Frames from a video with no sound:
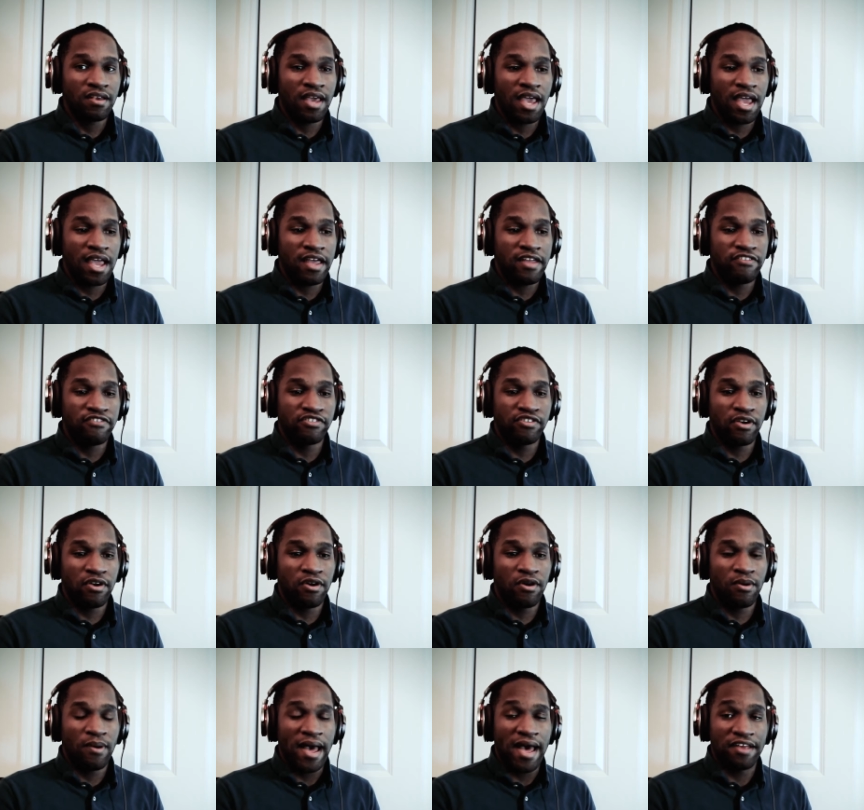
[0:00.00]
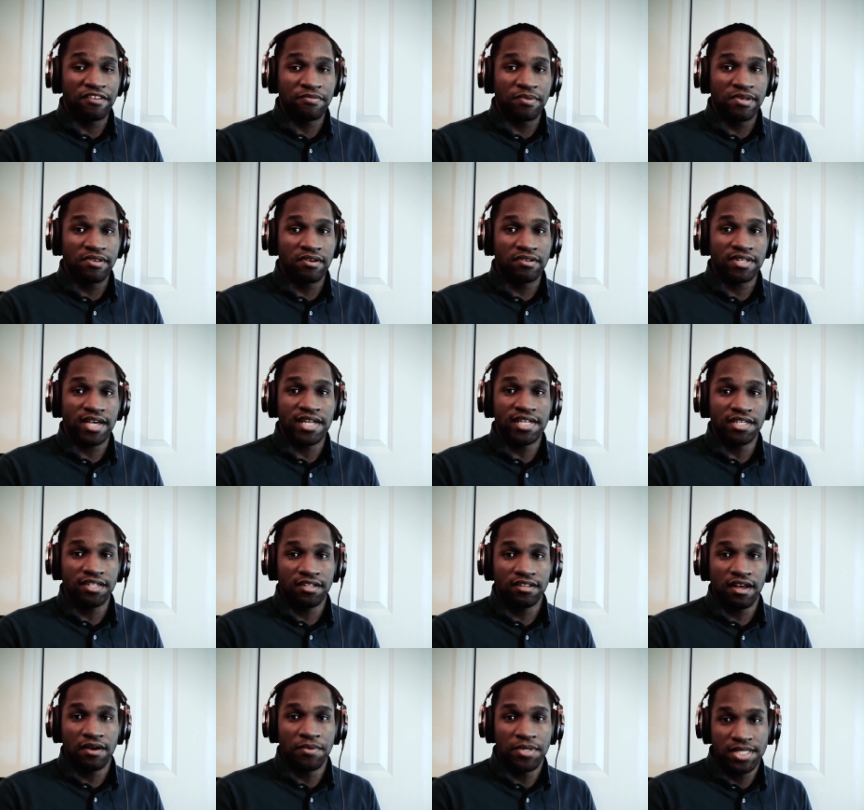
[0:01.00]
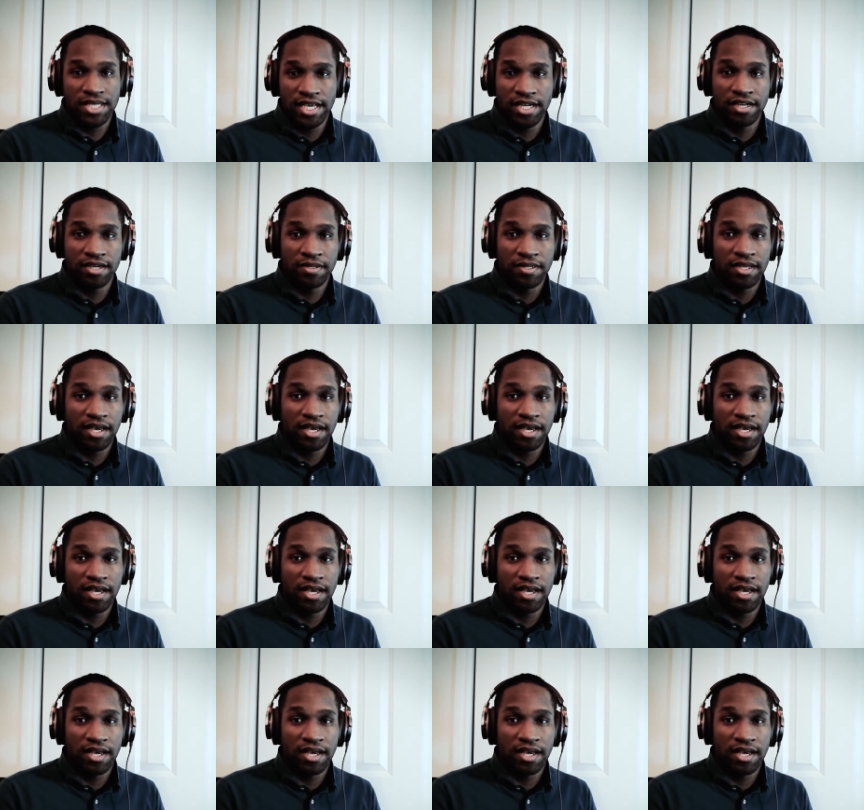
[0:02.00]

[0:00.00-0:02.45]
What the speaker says: And so as a result, I deal a lot with data.